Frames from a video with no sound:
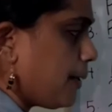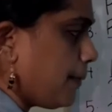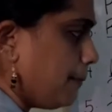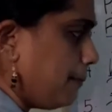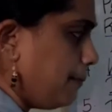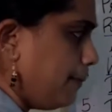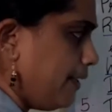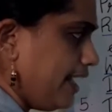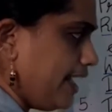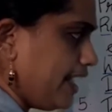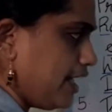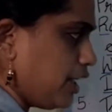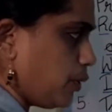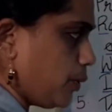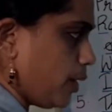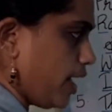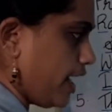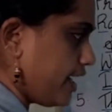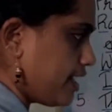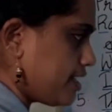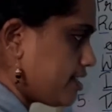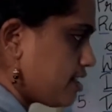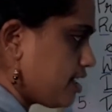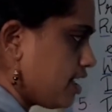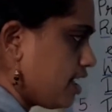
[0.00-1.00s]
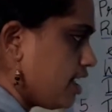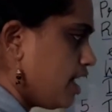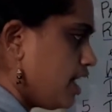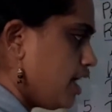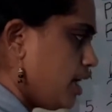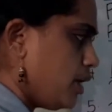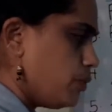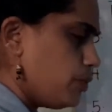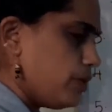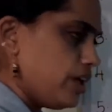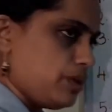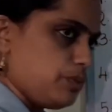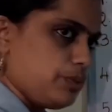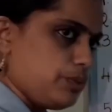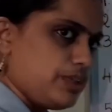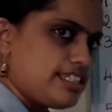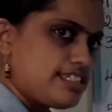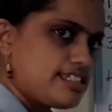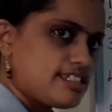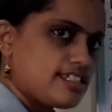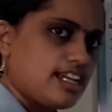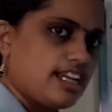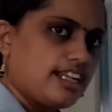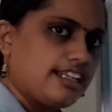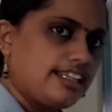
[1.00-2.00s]
be quiet. When we
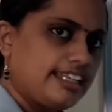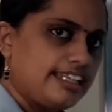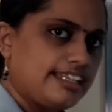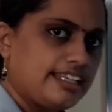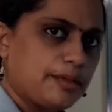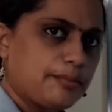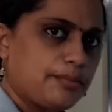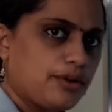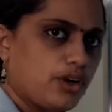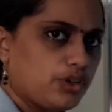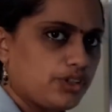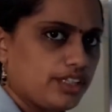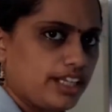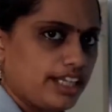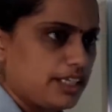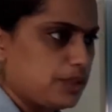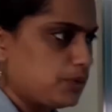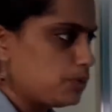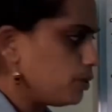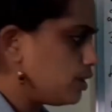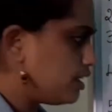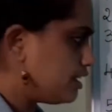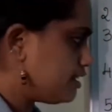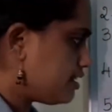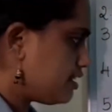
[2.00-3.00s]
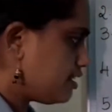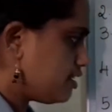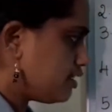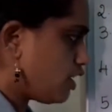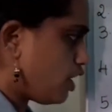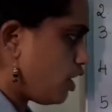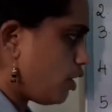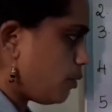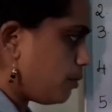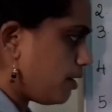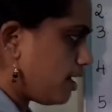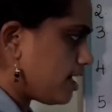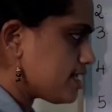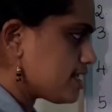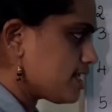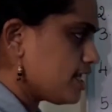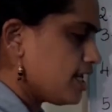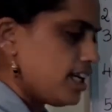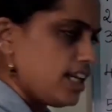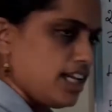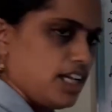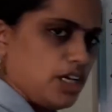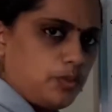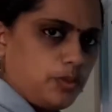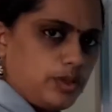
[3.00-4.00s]
studied about inverted commas,
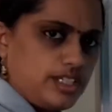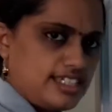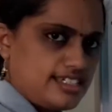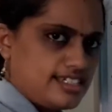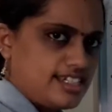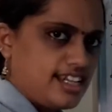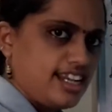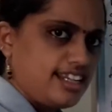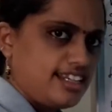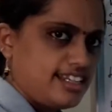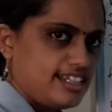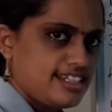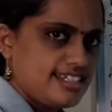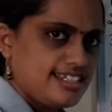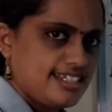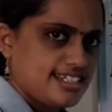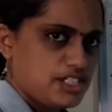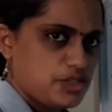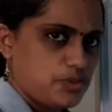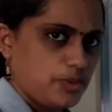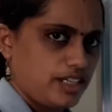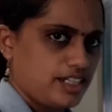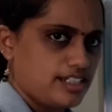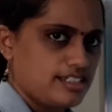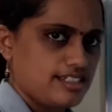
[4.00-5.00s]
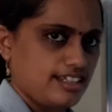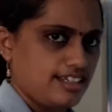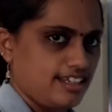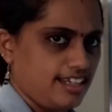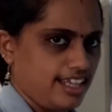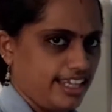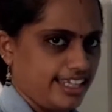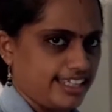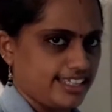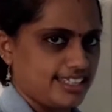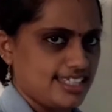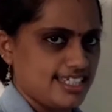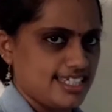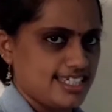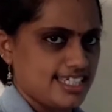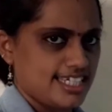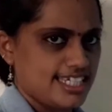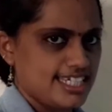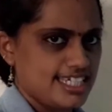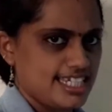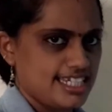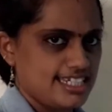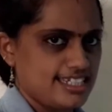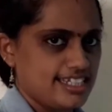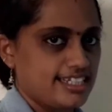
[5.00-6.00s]
we studied a situation like this,
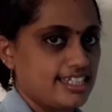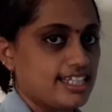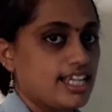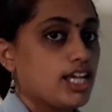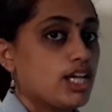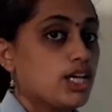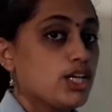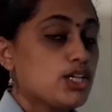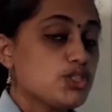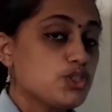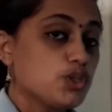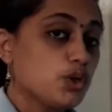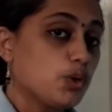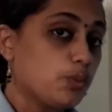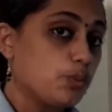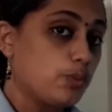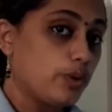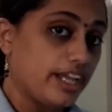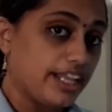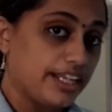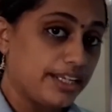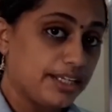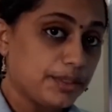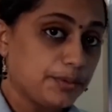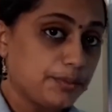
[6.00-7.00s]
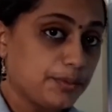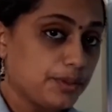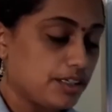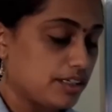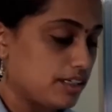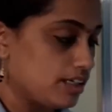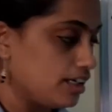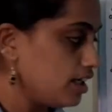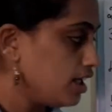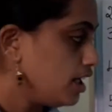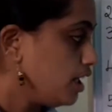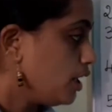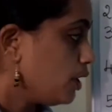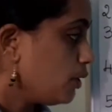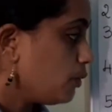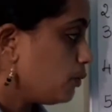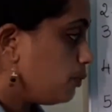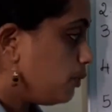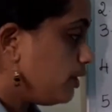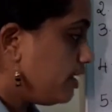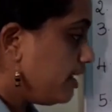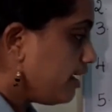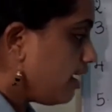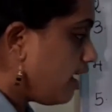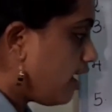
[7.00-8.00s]
isn't it? So whenever
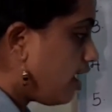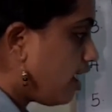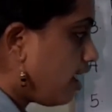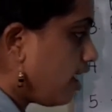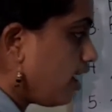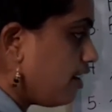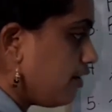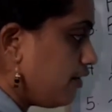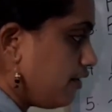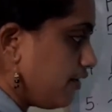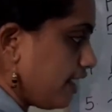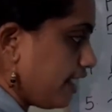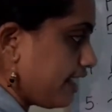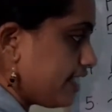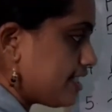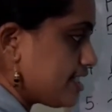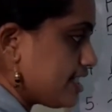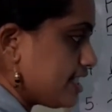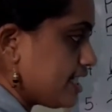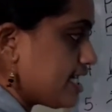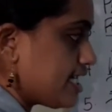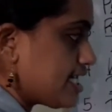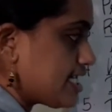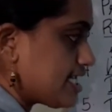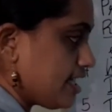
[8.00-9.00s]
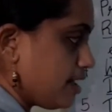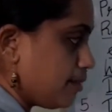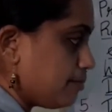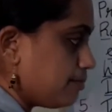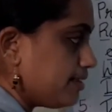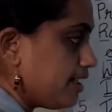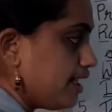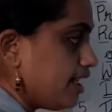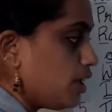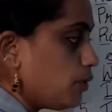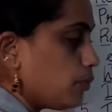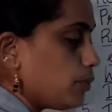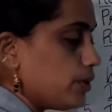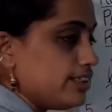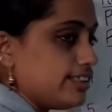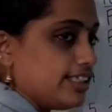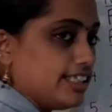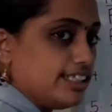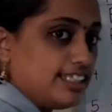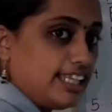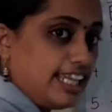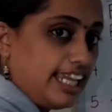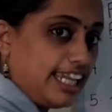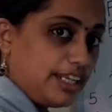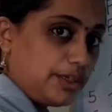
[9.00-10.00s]
we are writing something with
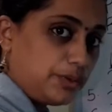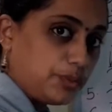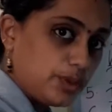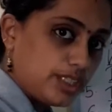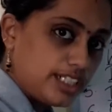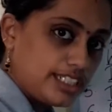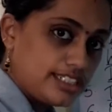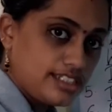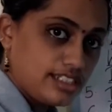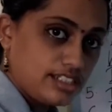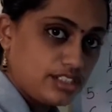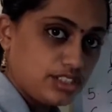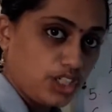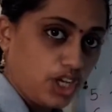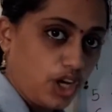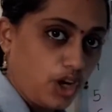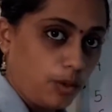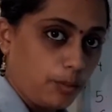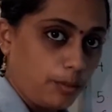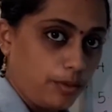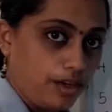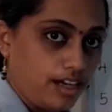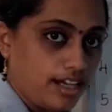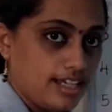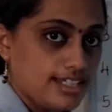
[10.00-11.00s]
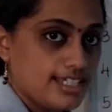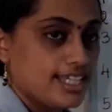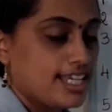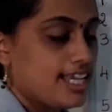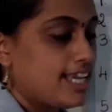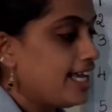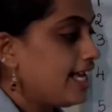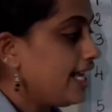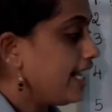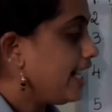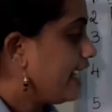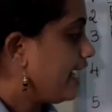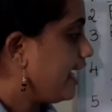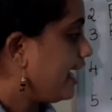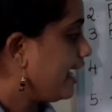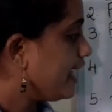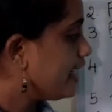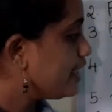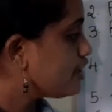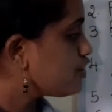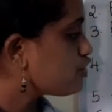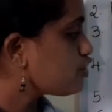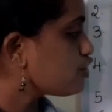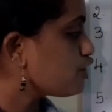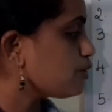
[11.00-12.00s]
an inverted commas,
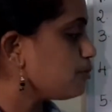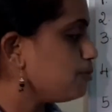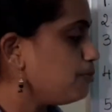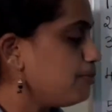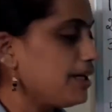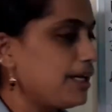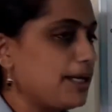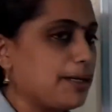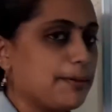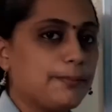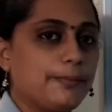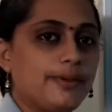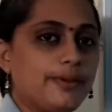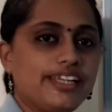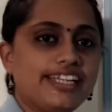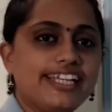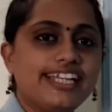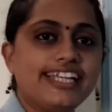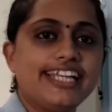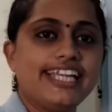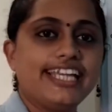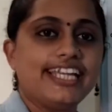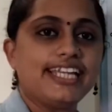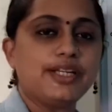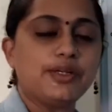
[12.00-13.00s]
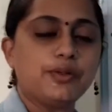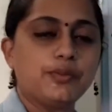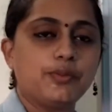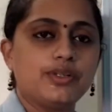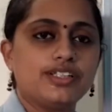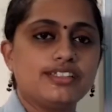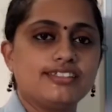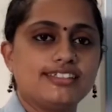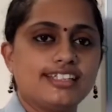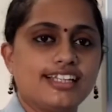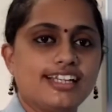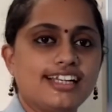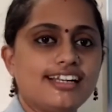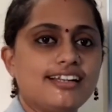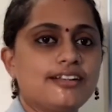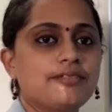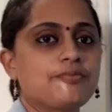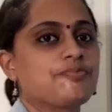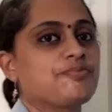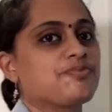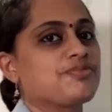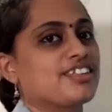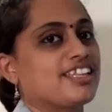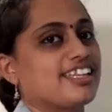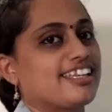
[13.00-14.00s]
it should be beginning with a
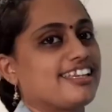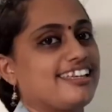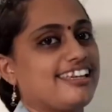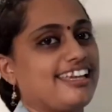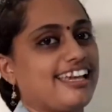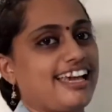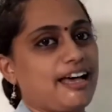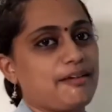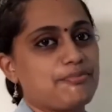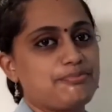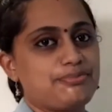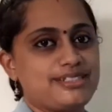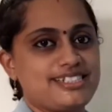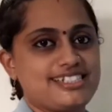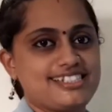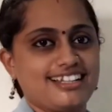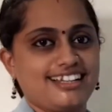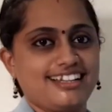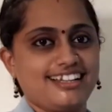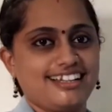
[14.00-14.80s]
capital